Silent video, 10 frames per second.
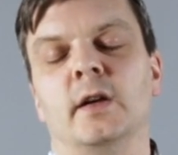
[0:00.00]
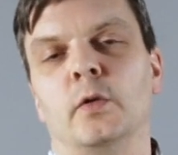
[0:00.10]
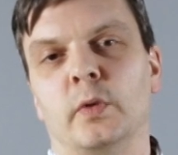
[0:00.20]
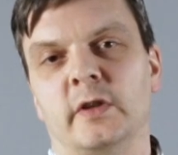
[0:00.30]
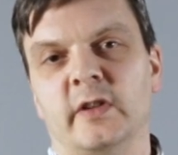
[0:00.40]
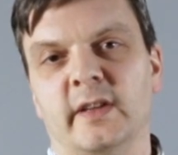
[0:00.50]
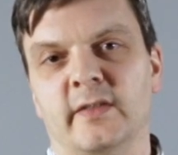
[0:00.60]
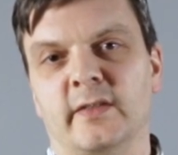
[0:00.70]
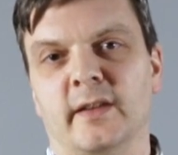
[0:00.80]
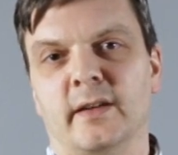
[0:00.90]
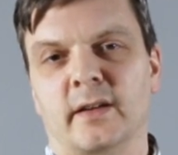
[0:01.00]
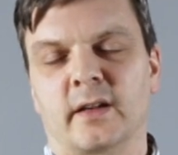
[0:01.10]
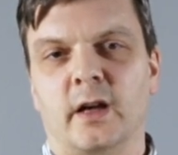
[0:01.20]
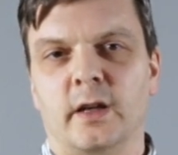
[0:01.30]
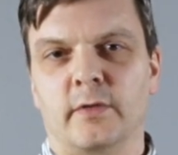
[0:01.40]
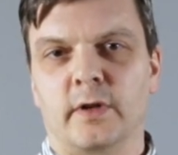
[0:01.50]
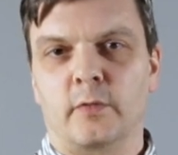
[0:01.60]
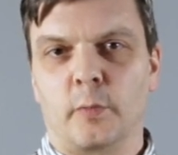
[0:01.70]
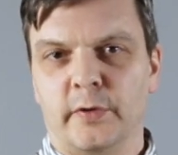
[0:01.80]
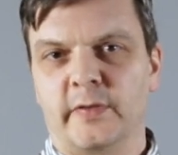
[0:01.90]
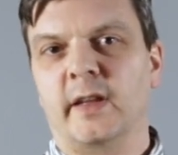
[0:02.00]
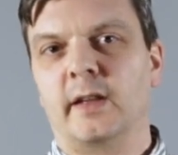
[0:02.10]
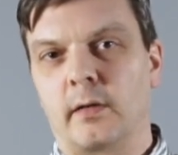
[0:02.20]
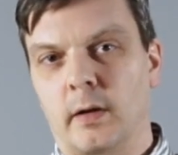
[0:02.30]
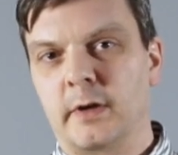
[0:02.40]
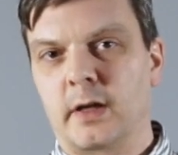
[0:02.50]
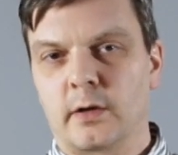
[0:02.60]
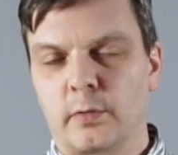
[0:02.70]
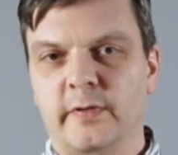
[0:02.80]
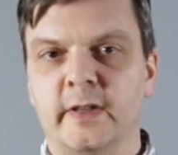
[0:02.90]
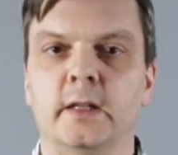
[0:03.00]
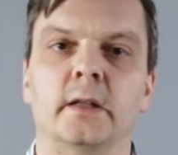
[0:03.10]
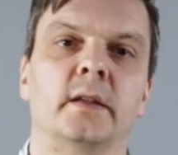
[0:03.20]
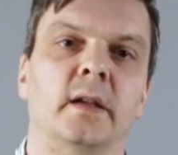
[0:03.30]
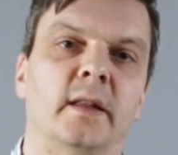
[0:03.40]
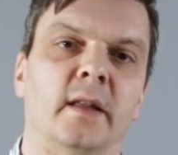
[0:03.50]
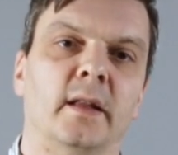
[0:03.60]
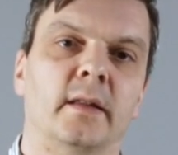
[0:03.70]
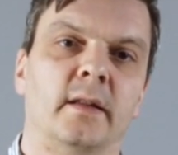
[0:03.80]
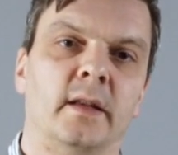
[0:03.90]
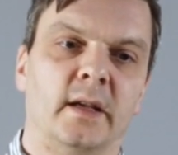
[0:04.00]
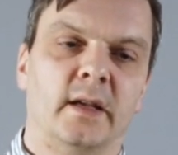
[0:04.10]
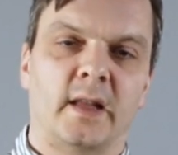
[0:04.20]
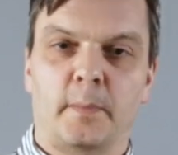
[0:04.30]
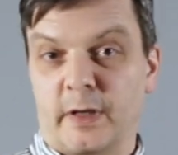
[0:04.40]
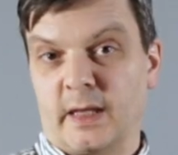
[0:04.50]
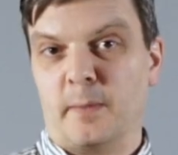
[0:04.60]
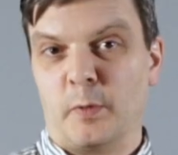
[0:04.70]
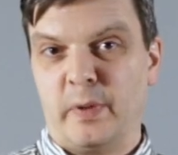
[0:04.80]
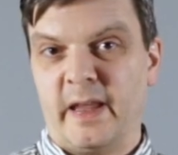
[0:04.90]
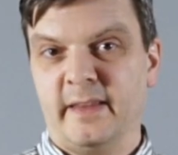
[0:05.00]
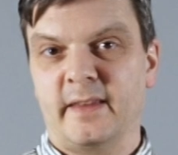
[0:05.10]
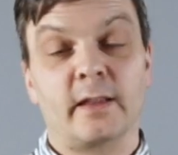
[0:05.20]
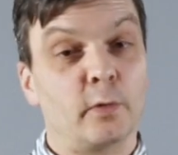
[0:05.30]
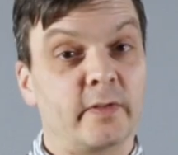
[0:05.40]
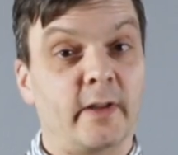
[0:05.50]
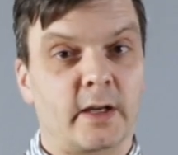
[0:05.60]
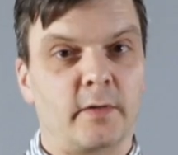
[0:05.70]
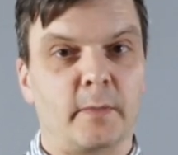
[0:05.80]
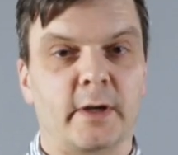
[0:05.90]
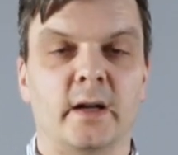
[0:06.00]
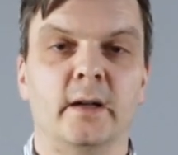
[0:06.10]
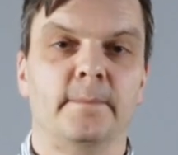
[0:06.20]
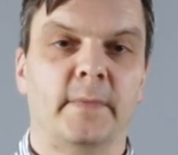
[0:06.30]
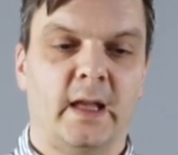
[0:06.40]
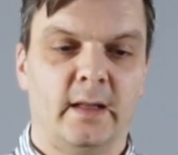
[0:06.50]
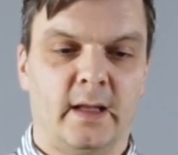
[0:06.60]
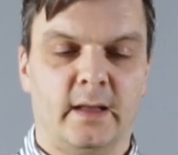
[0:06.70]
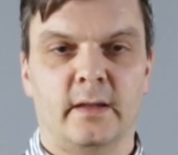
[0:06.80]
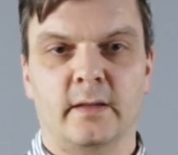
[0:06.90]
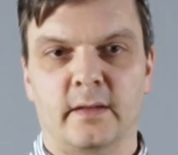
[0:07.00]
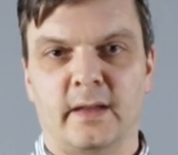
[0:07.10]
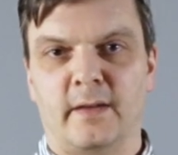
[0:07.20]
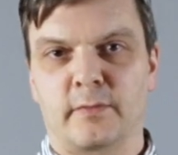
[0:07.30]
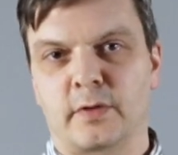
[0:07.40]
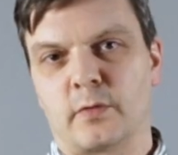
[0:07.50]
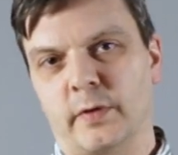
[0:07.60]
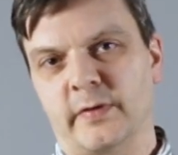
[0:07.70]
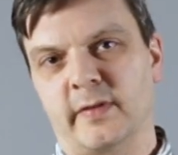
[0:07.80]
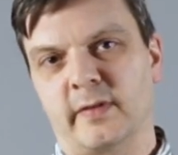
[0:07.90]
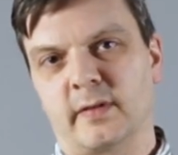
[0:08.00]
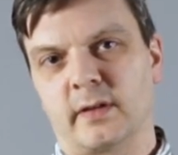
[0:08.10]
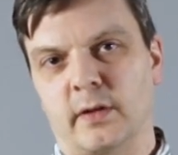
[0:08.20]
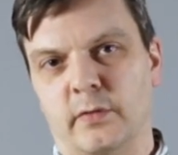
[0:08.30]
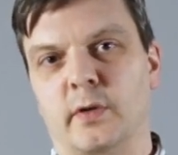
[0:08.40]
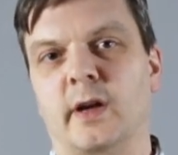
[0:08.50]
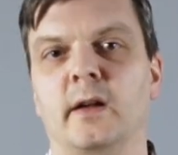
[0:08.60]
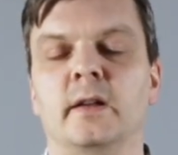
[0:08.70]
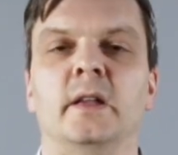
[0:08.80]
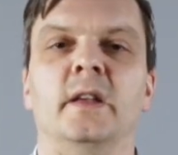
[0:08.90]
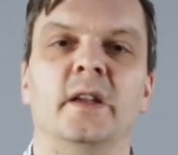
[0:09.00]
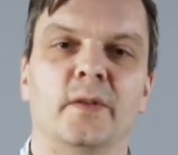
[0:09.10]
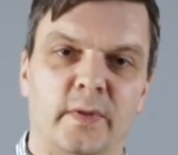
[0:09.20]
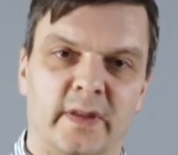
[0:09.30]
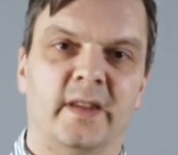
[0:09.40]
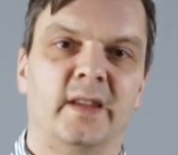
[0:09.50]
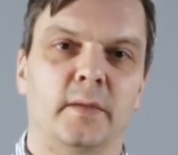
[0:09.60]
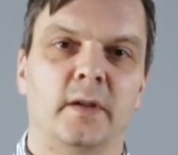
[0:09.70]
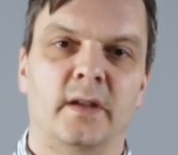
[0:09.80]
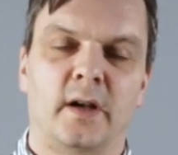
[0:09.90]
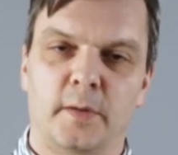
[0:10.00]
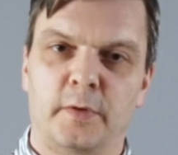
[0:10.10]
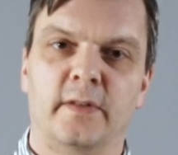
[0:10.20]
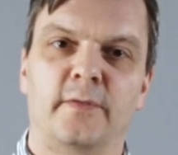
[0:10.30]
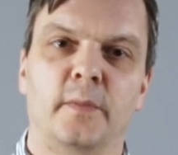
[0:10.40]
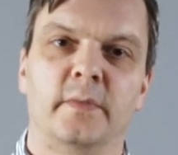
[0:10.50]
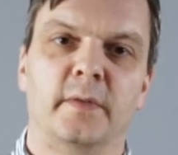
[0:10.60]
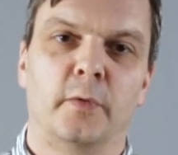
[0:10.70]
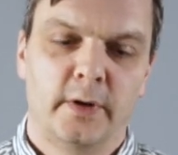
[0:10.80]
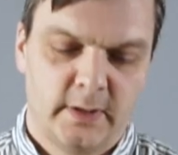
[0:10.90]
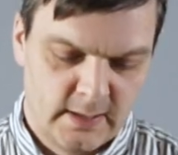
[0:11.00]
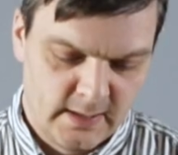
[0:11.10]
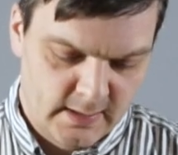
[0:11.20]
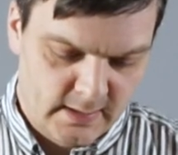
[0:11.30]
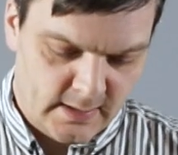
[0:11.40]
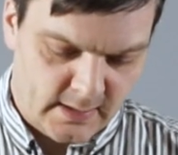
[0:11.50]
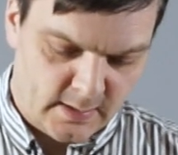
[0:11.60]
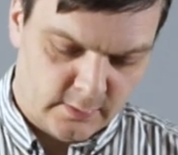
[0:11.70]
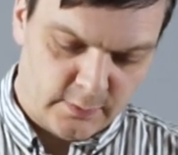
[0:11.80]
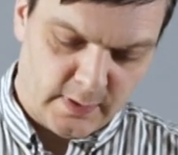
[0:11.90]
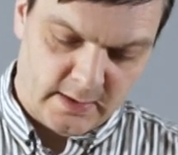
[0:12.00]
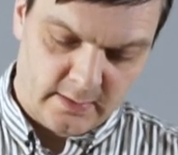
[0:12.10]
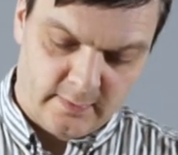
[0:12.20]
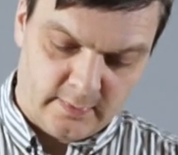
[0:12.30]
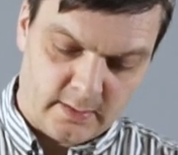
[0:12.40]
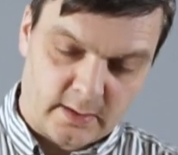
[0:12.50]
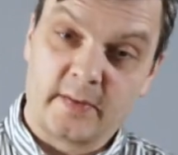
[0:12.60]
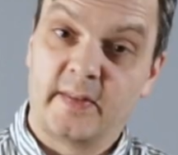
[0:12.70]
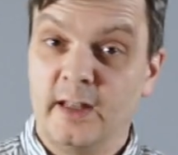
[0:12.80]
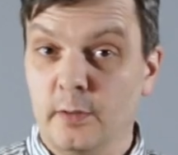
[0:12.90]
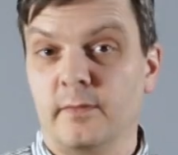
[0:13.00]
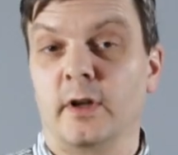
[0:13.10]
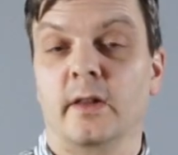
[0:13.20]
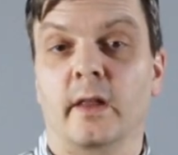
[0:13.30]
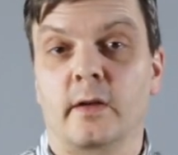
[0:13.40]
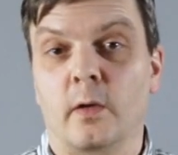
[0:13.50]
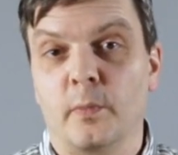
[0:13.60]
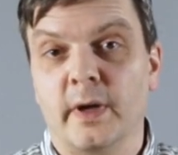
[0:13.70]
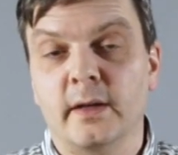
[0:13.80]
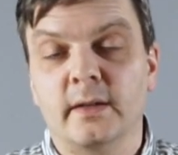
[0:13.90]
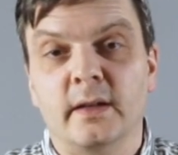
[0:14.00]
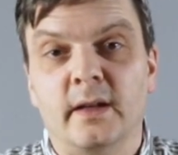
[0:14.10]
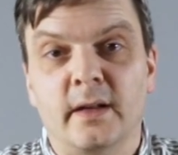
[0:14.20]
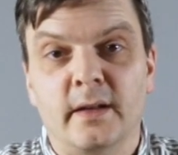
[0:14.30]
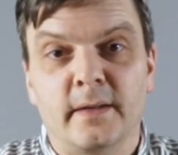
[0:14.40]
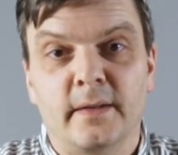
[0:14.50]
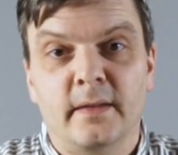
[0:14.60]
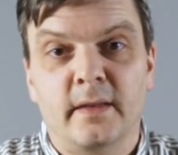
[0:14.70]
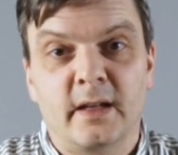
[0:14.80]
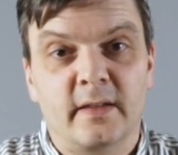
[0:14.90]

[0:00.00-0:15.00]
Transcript: which is kind of a Robusta and Arabica crossing, and then that became a plant that looks like Arabica, and then they have crossed Caturra with the hybrid from Timor and created Castillo and Variedad Colombia that